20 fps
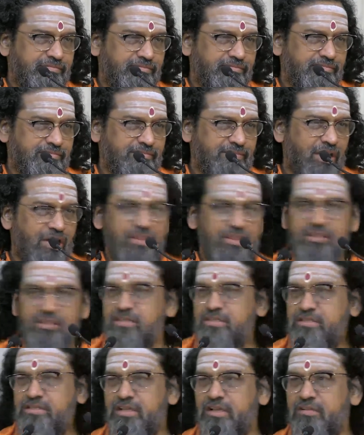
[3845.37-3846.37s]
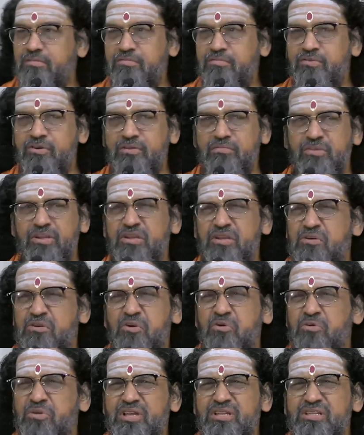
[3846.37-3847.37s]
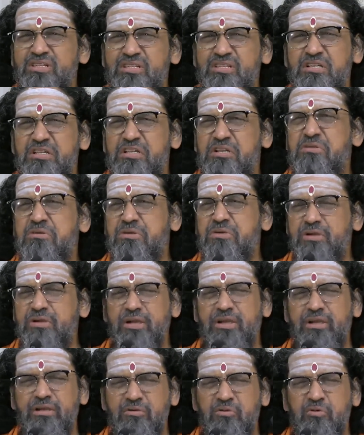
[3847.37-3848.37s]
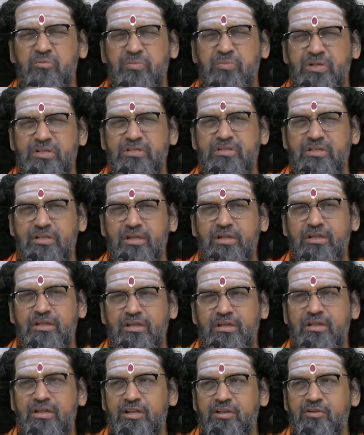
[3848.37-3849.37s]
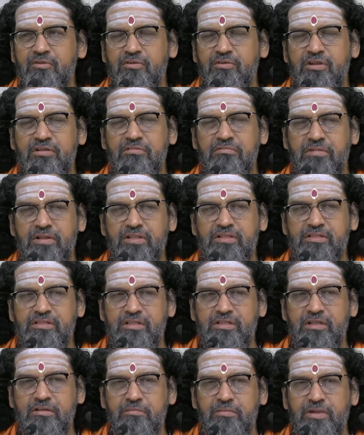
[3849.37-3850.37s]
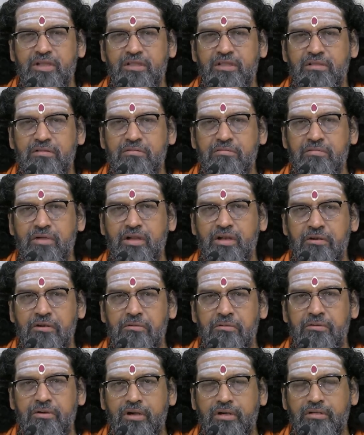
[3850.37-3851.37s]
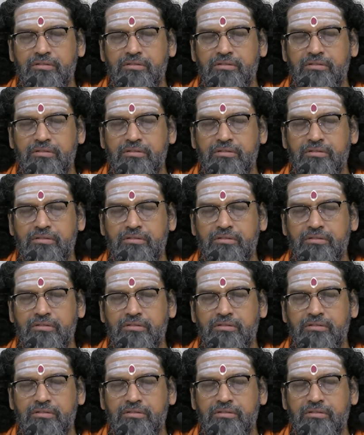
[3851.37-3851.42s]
All this junk food. But Guru has said, don't eat too much. Eat only once in a month, one donut.